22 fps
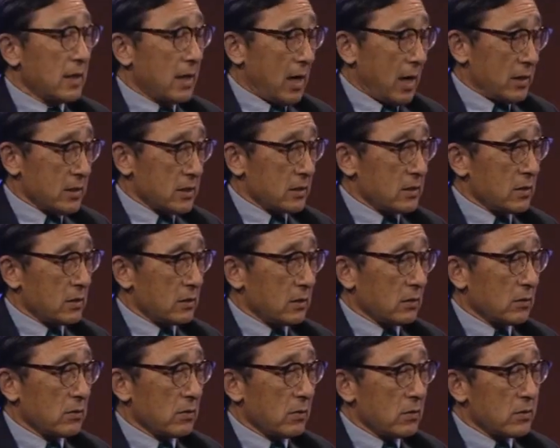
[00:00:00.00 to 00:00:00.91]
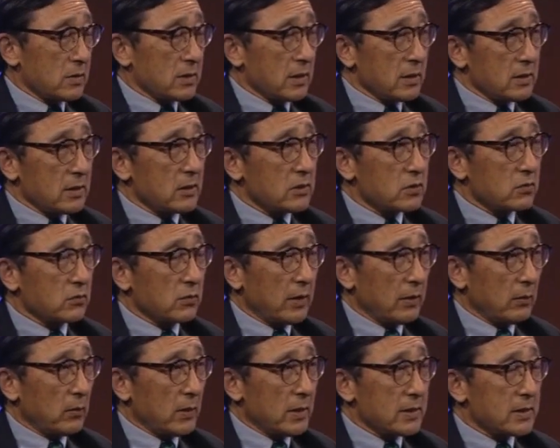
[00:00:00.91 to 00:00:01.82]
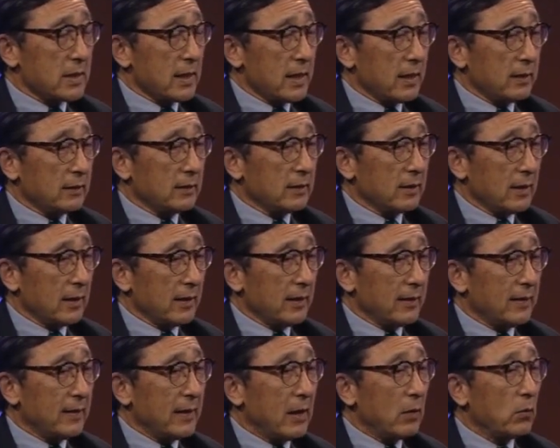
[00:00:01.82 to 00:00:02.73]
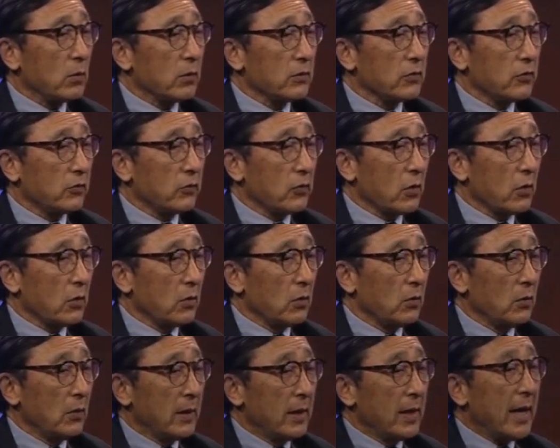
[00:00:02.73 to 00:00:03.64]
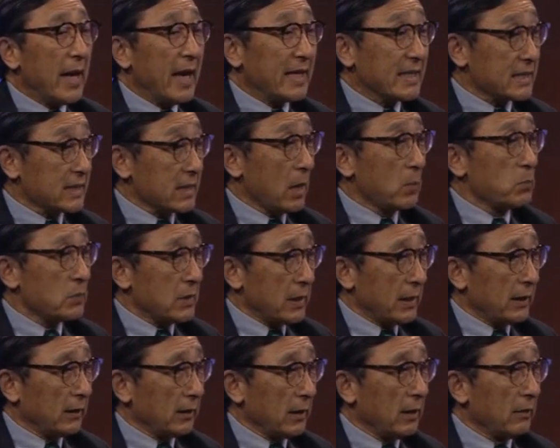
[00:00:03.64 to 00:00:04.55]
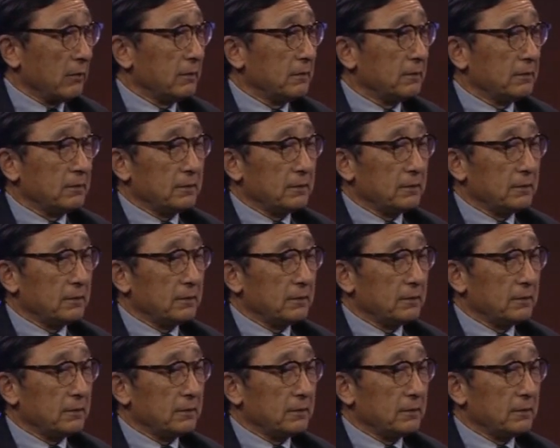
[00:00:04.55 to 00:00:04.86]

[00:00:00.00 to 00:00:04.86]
us to the cruise industry, was that they were so accepting of